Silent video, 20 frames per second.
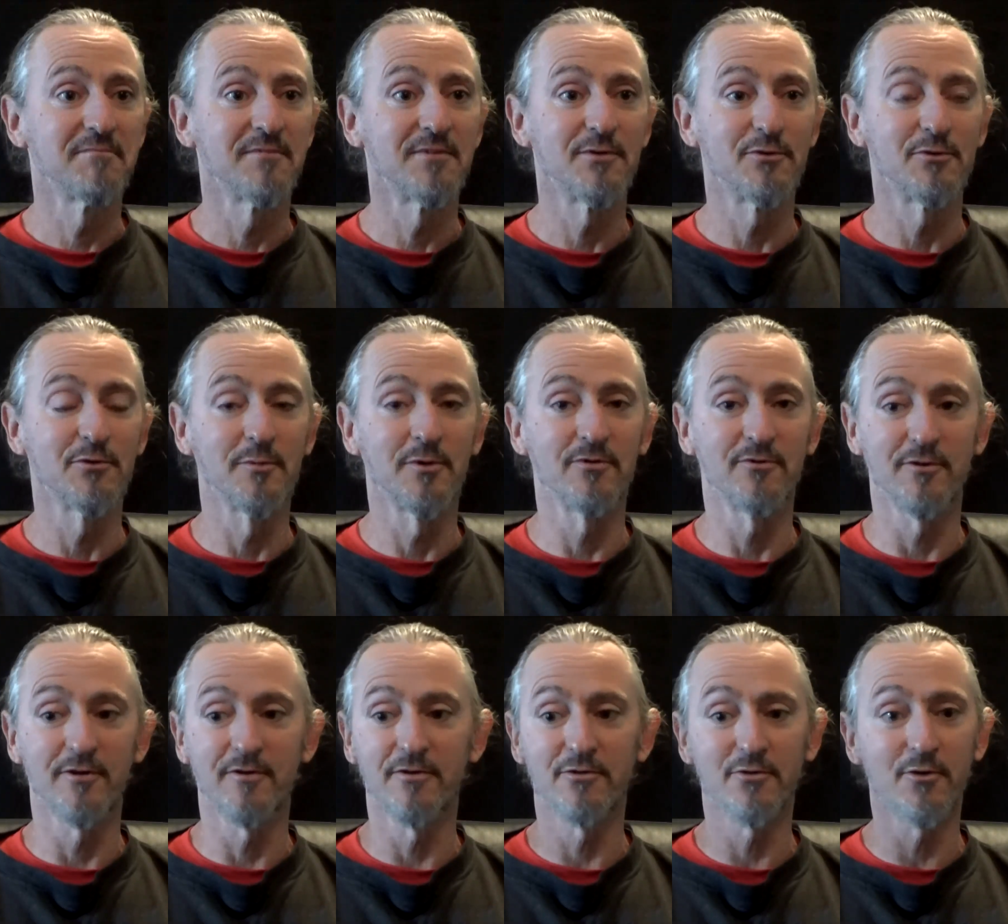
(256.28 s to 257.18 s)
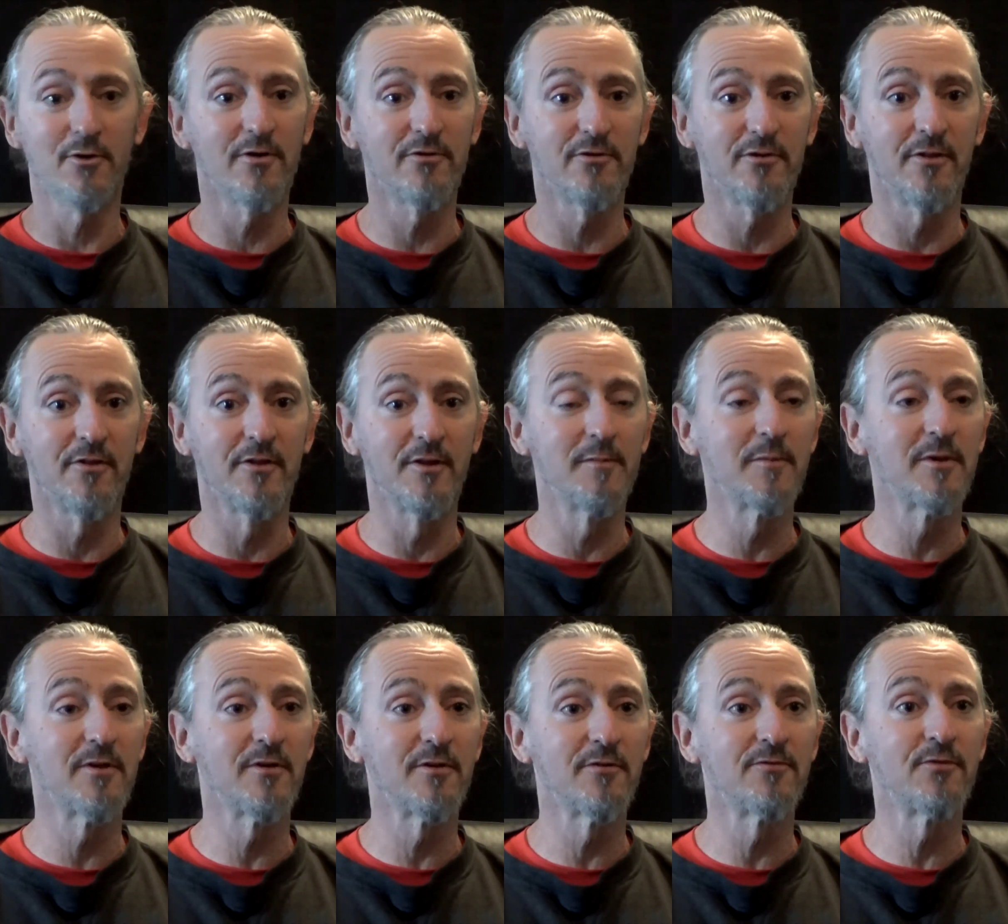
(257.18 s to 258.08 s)
It's almost like the sky's the limit,
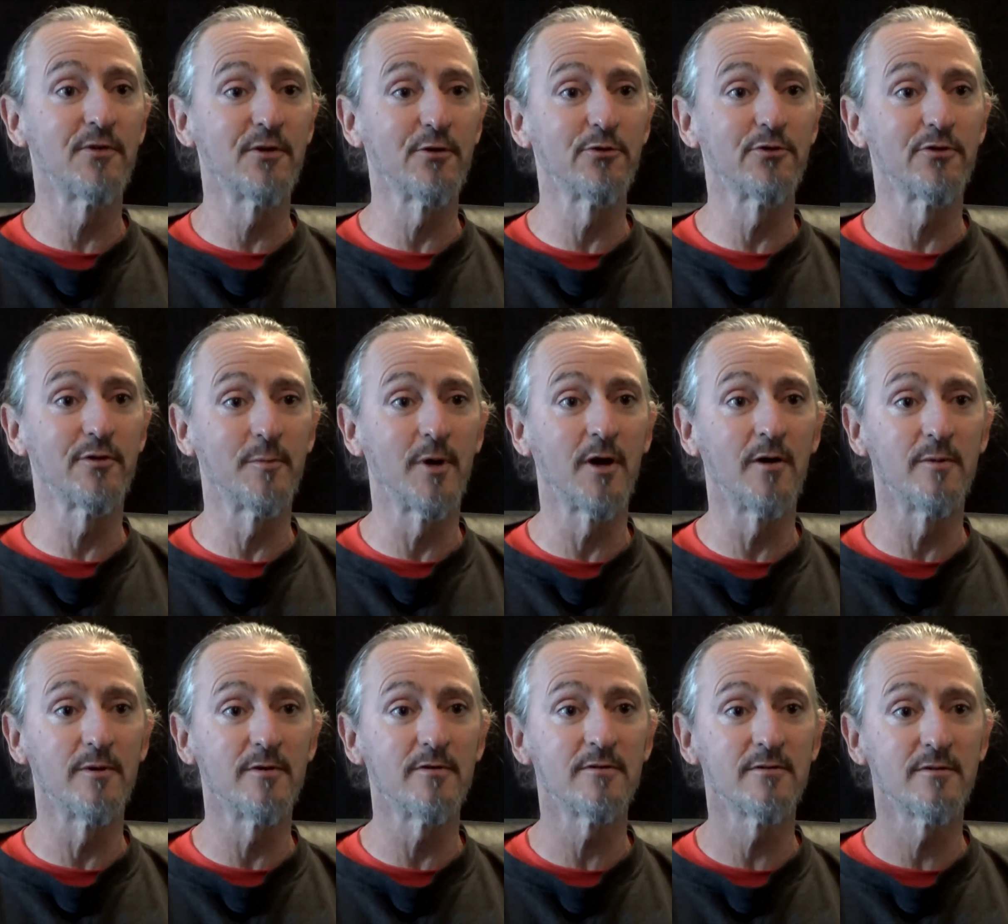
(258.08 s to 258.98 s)
it feels at the moment.